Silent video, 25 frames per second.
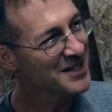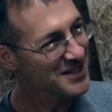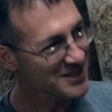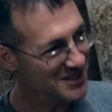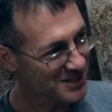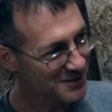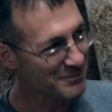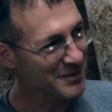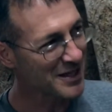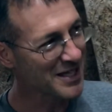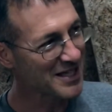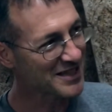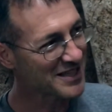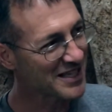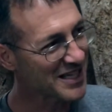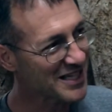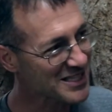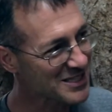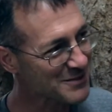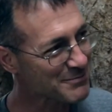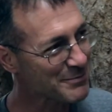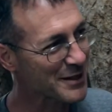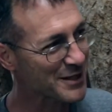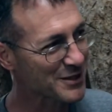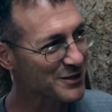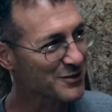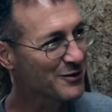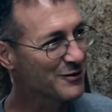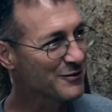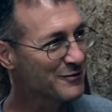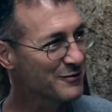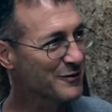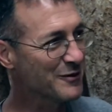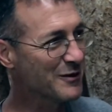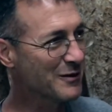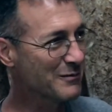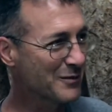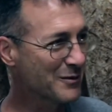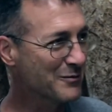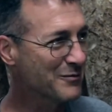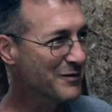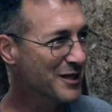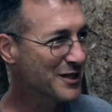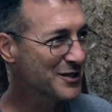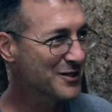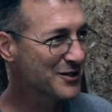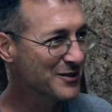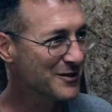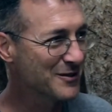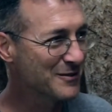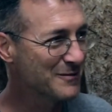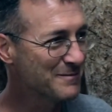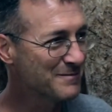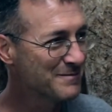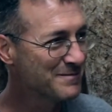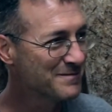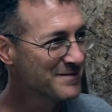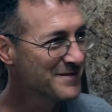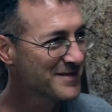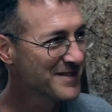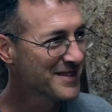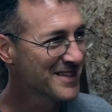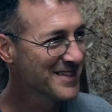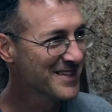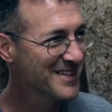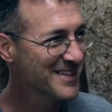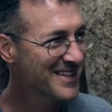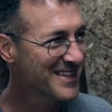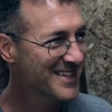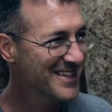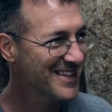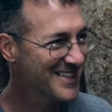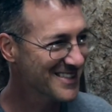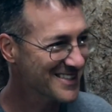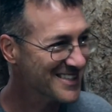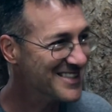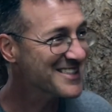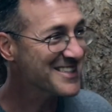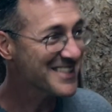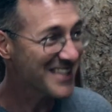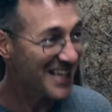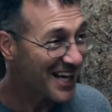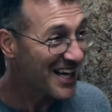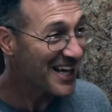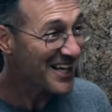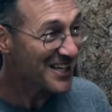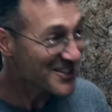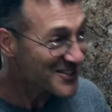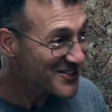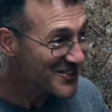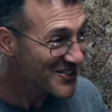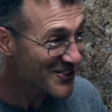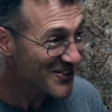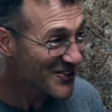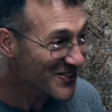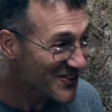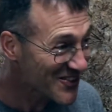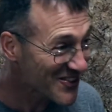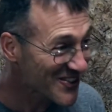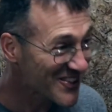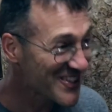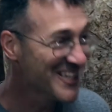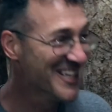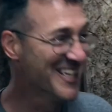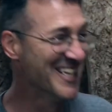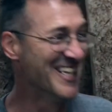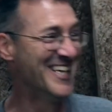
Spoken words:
to make that special form of mushroom. Isn't that cool?